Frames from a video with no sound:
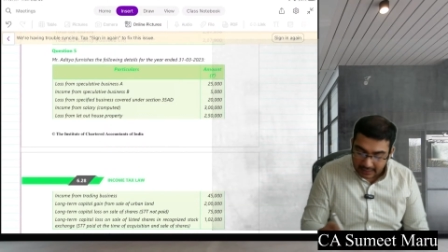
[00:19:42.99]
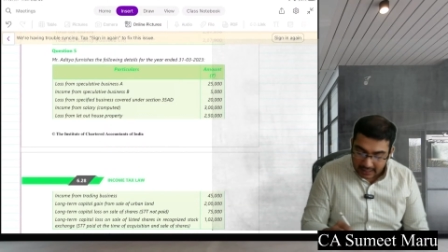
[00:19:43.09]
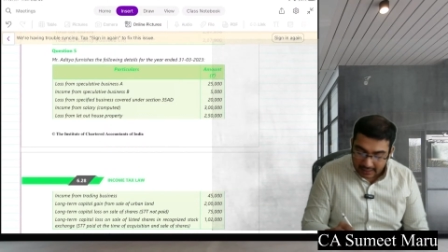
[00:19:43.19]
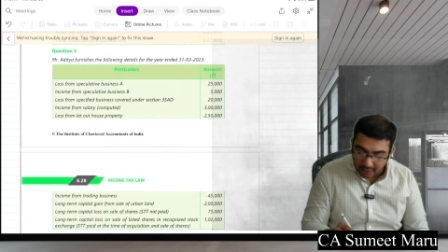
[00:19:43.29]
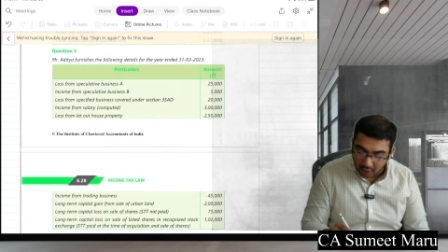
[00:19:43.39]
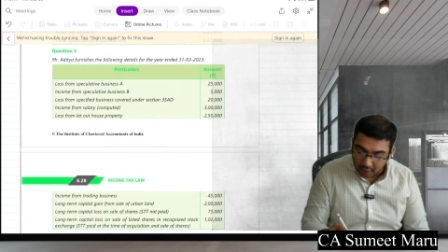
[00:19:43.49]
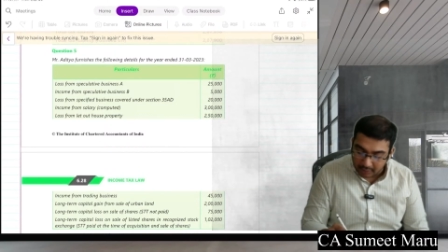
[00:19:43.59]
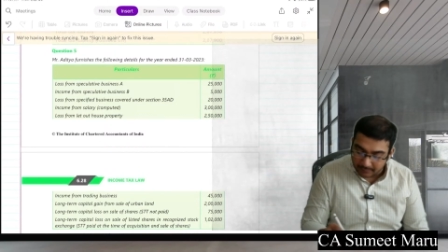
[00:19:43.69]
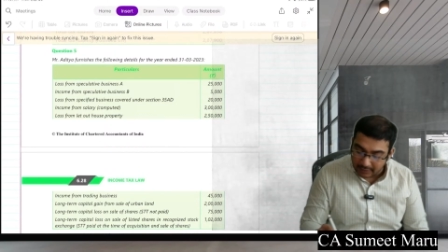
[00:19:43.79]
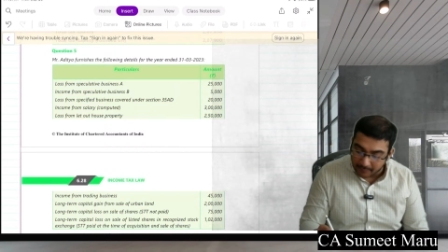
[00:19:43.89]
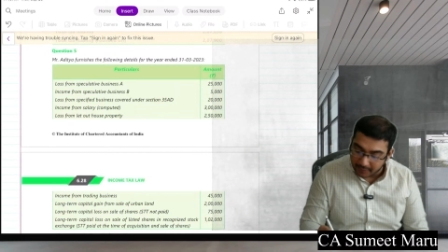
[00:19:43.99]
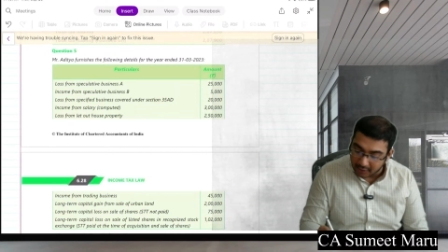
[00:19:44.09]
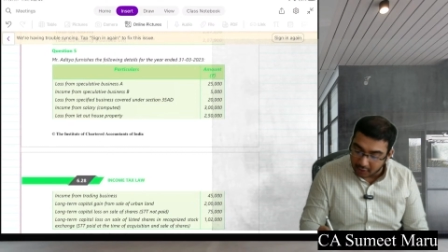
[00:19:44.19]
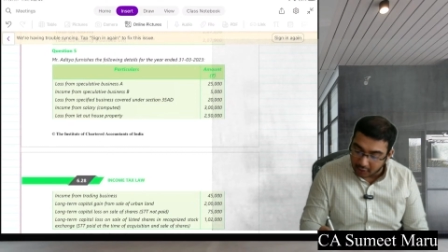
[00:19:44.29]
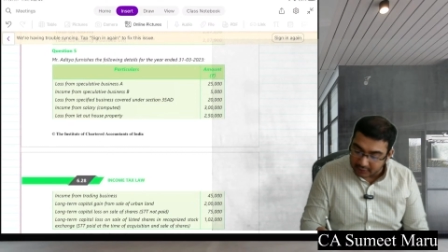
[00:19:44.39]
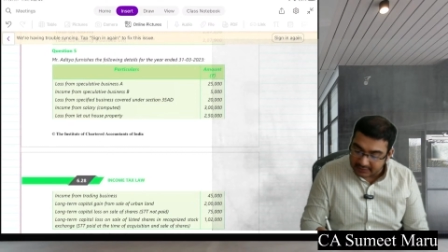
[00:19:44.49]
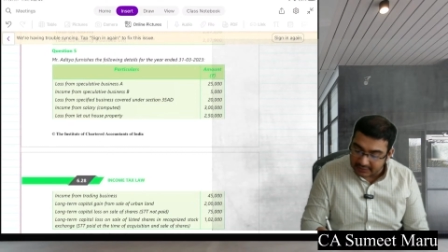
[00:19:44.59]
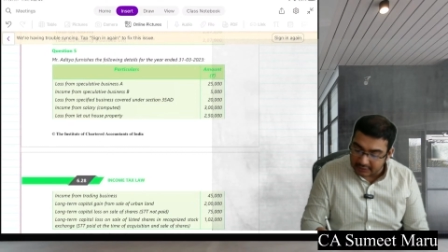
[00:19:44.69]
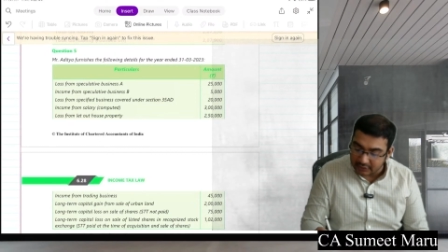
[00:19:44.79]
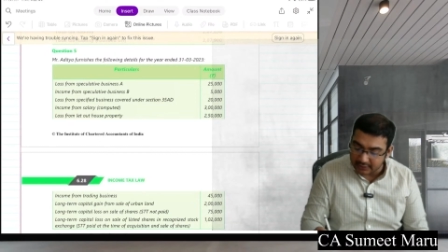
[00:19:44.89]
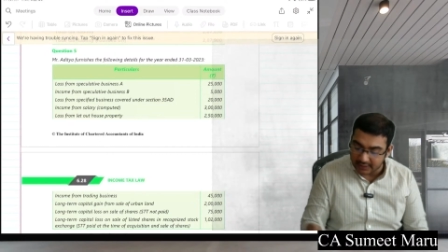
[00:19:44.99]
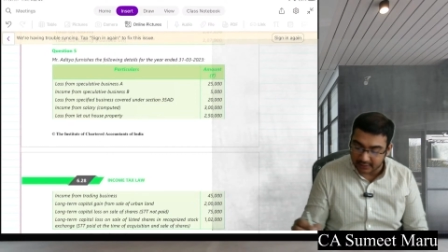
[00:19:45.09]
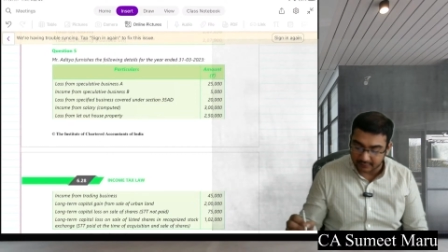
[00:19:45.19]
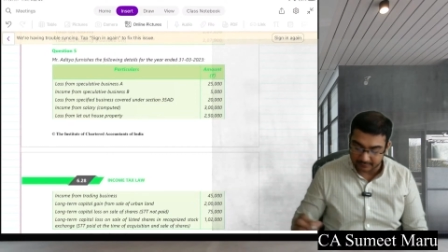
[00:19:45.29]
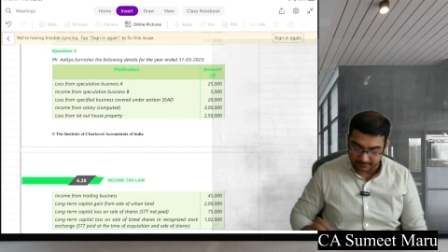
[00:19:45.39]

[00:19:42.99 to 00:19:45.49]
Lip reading: and long-term capital loss is also there.